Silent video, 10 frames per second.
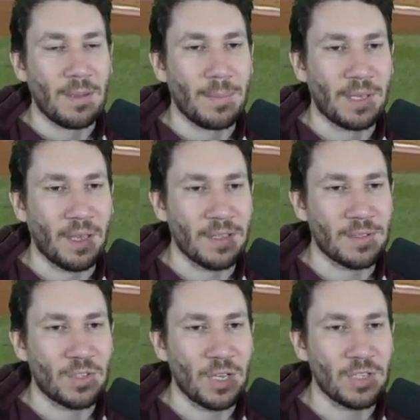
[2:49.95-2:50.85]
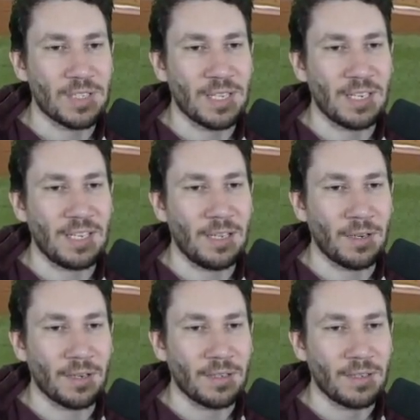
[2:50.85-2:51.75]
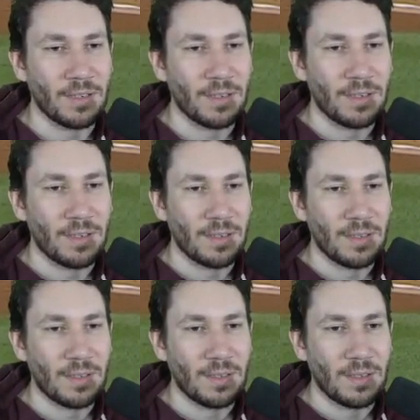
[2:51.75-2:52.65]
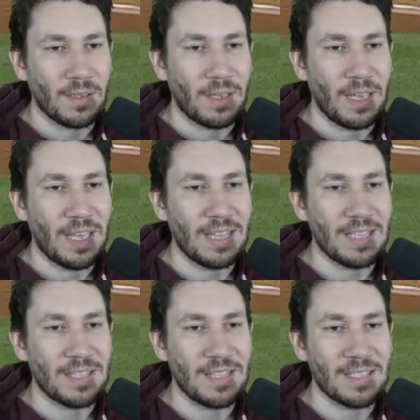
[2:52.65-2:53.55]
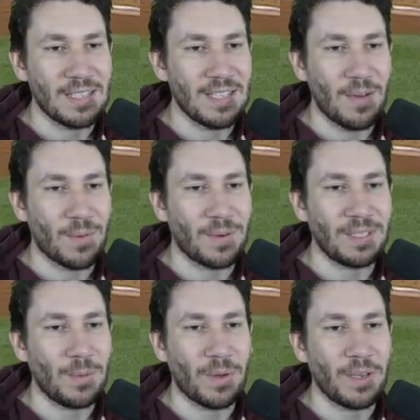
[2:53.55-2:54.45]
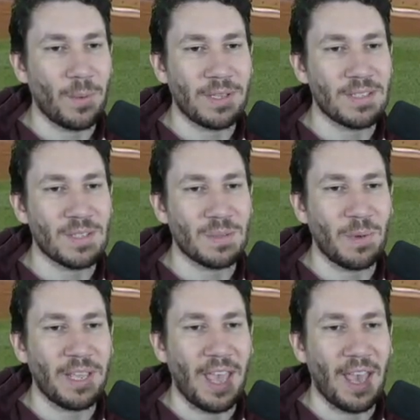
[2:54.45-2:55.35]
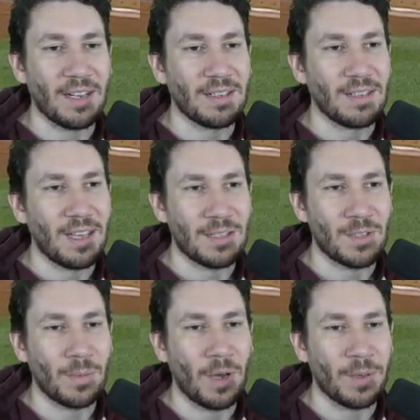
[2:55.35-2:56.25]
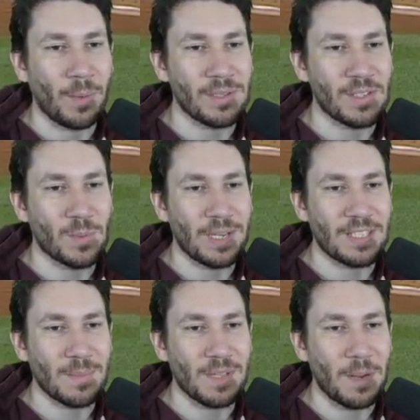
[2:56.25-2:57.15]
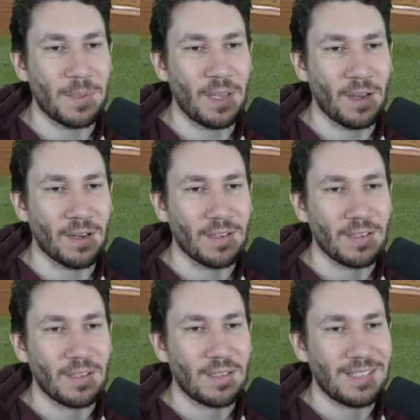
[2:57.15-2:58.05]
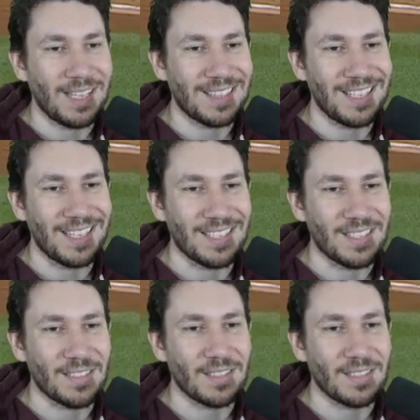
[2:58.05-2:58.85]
Because Judge is thinking heater. And this is not really where he wants to swing at 2-0. He wants to swing at something up here. Not this.